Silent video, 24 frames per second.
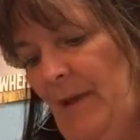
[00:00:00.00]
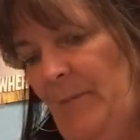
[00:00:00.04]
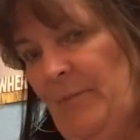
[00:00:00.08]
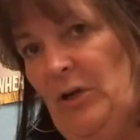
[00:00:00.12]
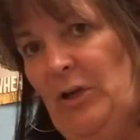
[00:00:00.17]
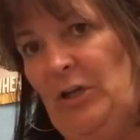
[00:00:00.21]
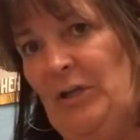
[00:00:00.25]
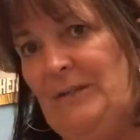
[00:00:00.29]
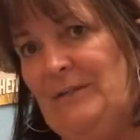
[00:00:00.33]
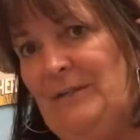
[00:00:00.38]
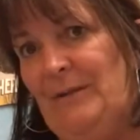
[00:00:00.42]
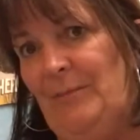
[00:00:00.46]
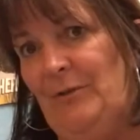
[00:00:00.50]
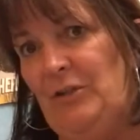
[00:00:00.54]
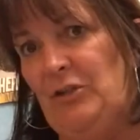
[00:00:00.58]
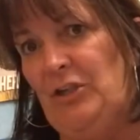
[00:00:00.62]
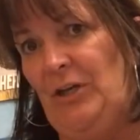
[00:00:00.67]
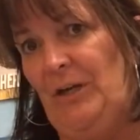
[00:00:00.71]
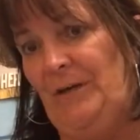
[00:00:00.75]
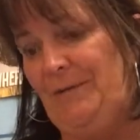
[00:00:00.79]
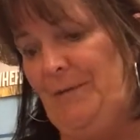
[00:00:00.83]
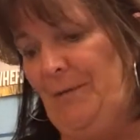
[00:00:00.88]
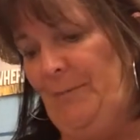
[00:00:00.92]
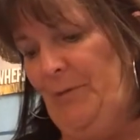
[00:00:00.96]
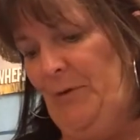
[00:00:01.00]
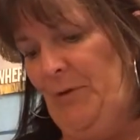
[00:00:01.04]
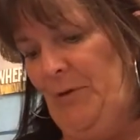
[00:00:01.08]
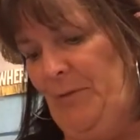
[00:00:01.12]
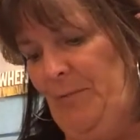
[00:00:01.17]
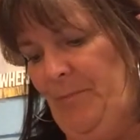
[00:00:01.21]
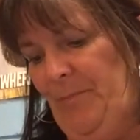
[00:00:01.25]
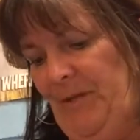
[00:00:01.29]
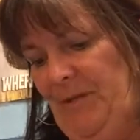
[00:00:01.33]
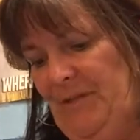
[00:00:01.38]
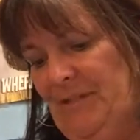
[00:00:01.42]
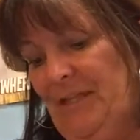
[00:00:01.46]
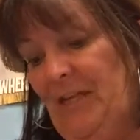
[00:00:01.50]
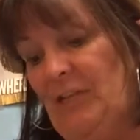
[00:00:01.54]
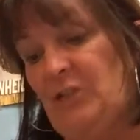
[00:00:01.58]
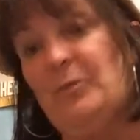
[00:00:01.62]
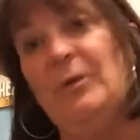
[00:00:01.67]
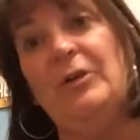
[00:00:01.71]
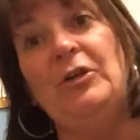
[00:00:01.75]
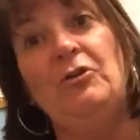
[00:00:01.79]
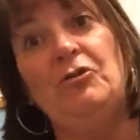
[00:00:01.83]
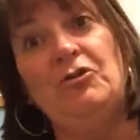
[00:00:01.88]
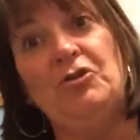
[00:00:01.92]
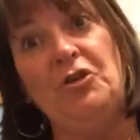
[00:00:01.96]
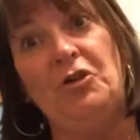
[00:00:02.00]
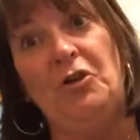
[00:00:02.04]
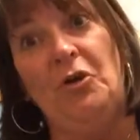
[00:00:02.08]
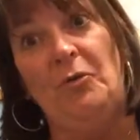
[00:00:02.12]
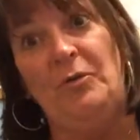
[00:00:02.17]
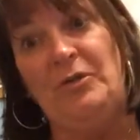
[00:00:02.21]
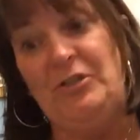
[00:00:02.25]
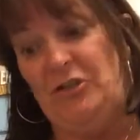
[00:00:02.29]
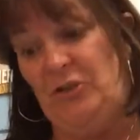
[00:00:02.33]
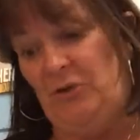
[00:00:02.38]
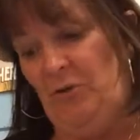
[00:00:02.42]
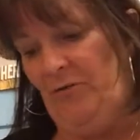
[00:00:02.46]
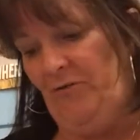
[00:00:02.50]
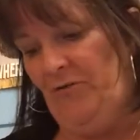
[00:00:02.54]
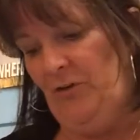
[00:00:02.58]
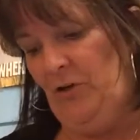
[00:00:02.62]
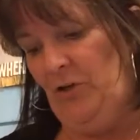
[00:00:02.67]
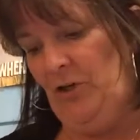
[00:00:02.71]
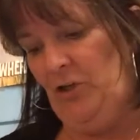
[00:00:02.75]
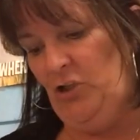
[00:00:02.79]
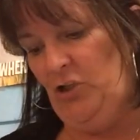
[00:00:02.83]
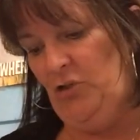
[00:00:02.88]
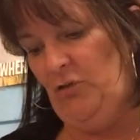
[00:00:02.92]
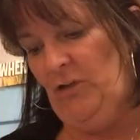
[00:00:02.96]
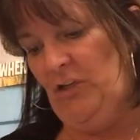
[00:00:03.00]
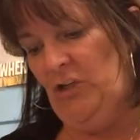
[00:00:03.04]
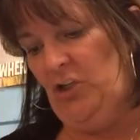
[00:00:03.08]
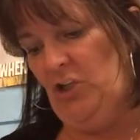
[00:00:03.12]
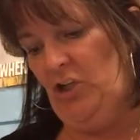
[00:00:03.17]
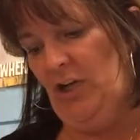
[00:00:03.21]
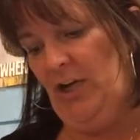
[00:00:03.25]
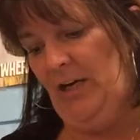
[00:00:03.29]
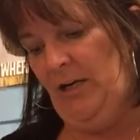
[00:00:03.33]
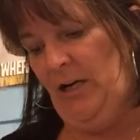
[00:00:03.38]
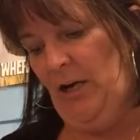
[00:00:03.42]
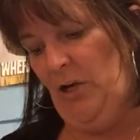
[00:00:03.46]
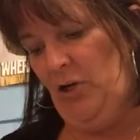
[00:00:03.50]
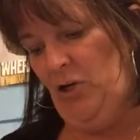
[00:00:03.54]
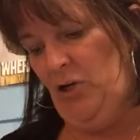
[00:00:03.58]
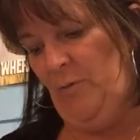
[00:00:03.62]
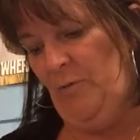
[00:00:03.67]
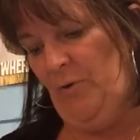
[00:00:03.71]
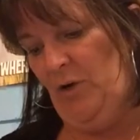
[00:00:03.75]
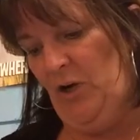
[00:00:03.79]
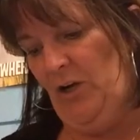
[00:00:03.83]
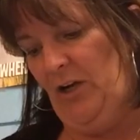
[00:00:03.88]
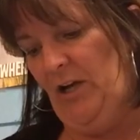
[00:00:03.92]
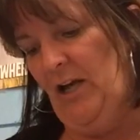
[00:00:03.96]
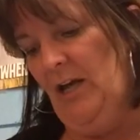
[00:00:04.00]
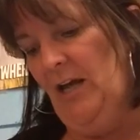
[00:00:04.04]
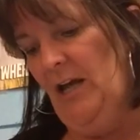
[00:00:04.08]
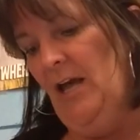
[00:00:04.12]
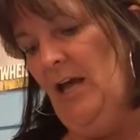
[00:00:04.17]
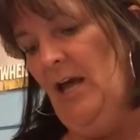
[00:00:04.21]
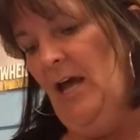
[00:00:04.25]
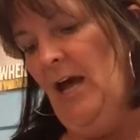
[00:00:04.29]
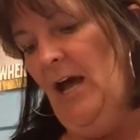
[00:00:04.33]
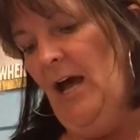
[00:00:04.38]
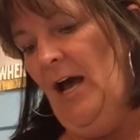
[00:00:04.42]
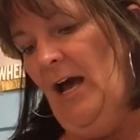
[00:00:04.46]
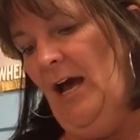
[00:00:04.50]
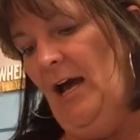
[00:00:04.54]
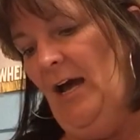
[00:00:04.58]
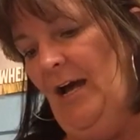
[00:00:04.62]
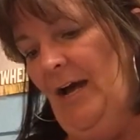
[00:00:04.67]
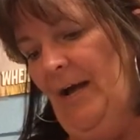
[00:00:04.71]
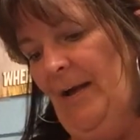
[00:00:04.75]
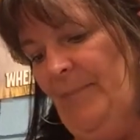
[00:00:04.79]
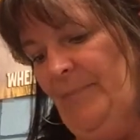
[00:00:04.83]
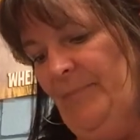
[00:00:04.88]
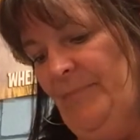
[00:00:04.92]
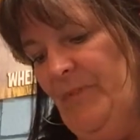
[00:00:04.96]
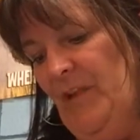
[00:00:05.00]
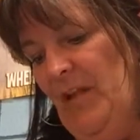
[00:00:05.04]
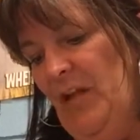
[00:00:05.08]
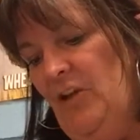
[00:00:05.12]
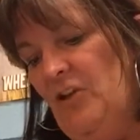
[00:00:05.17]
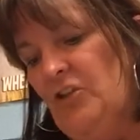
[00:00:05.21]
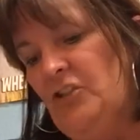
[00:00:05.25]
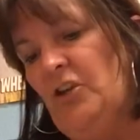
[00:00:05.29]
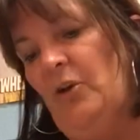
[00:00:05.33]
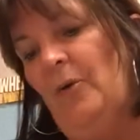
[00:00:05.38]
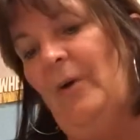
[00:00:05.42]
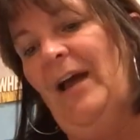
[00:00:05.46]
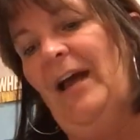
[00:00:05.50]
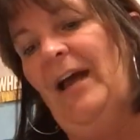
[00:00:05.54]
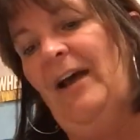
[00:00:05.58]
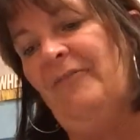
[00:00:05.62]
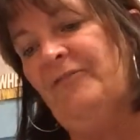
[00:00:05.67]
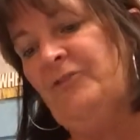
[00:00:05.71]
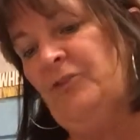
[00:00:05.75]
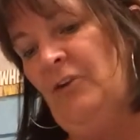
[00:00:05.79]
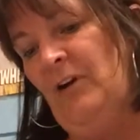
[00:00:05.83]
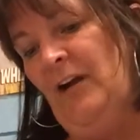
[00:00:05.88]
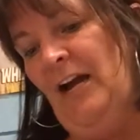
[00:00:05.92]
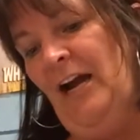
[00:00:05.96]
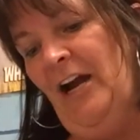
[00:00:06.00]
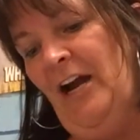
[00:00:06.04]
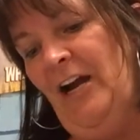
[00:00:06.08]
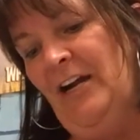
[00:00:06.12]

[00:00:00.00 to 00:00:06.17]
going to double check the book, because that's what you should always do. If you're not sure, check your book. So after